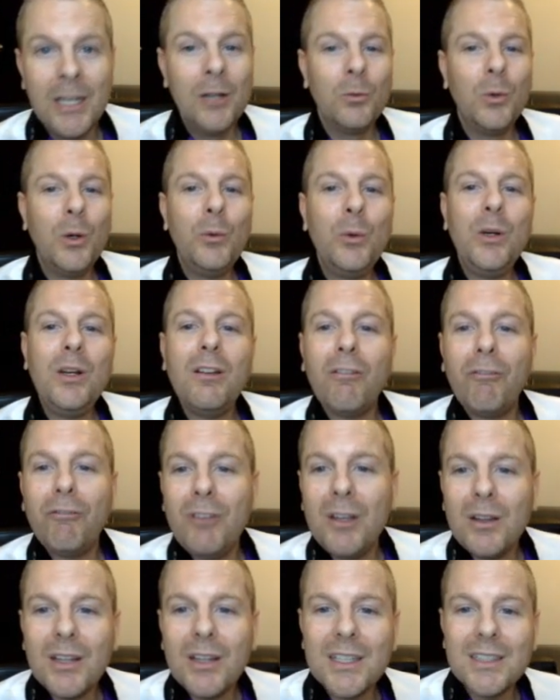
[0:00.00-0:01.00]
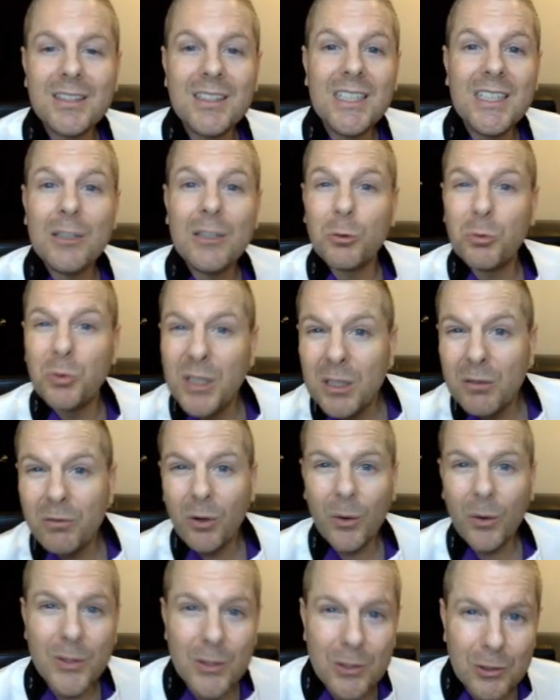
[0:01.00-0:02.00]
What would that feel like to get rid of
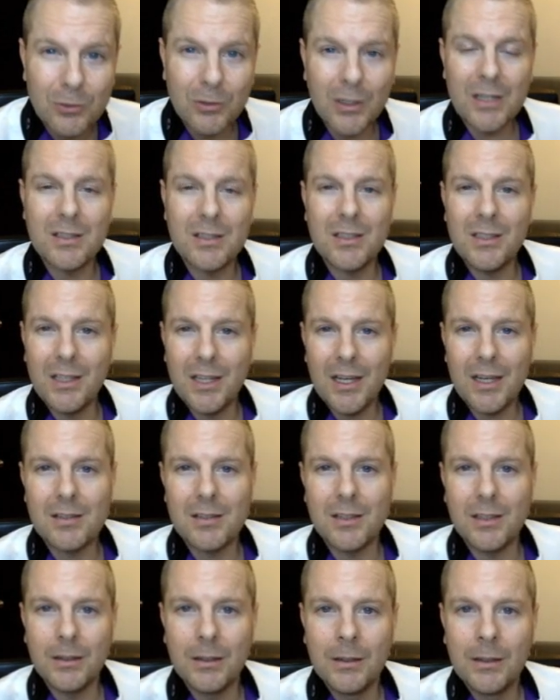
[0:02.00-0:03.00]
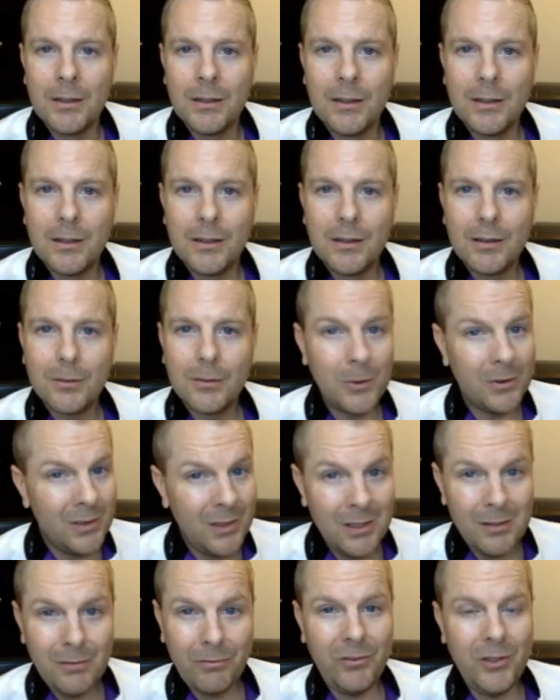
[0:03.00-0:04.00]
all the stress and guessing? Wouldn't
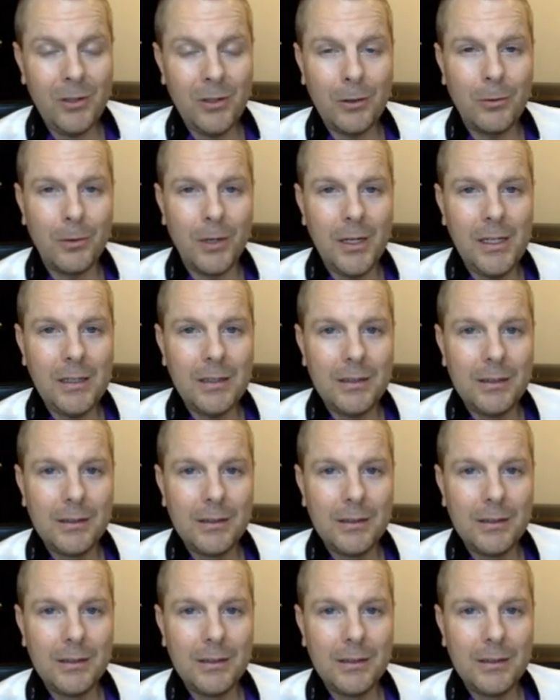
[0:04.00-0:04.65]
that feel great?